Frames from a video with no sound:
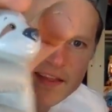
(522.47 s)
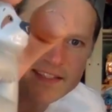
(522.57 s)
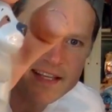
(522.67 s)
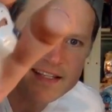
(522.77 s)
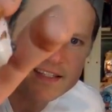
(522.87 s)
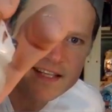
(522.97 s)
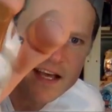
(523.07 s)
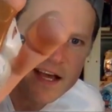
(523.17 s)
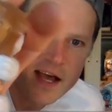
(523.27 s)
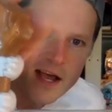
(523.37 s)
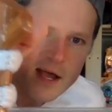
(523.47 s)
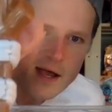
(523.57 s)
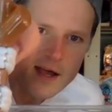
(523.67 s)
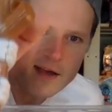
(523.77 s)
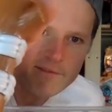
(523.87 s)
this is?
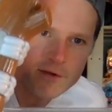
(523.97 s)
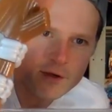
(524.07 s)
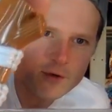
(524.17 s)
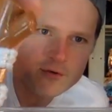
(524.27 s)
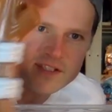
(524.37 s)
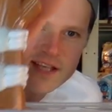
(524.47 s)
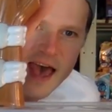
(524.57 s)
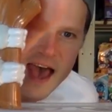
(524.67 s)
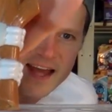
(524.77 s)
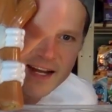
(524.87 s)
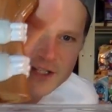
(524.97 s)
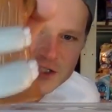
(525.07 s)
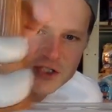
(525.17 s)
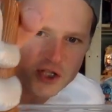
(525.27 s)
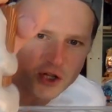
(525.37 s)
If you said
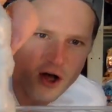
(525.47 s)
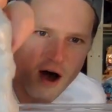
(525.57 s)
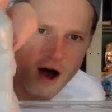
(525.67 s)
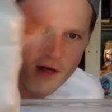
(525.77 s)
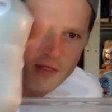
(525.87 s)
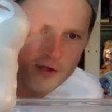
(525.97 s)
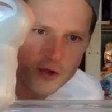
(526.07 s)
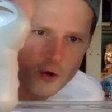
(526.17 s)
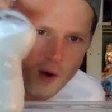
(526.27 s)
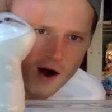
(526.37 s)
sloth, you